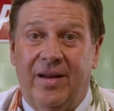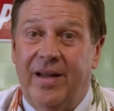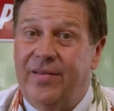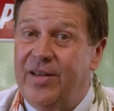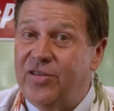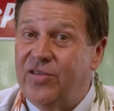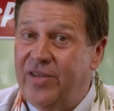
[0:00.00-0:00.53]

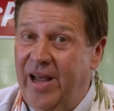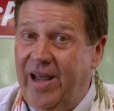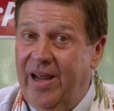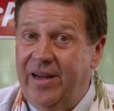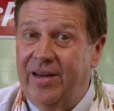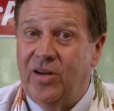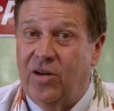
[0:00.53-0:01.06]
In this
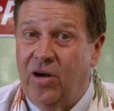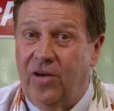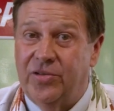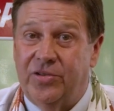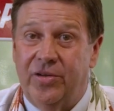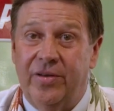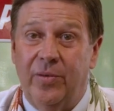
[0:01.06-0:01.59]
day and
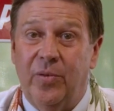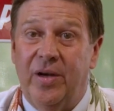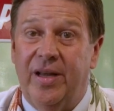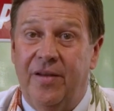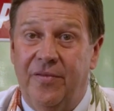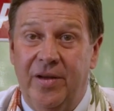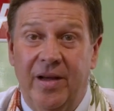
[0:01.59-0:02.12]
culture that we
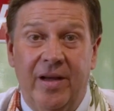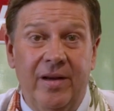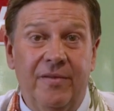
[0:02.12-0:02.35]
live in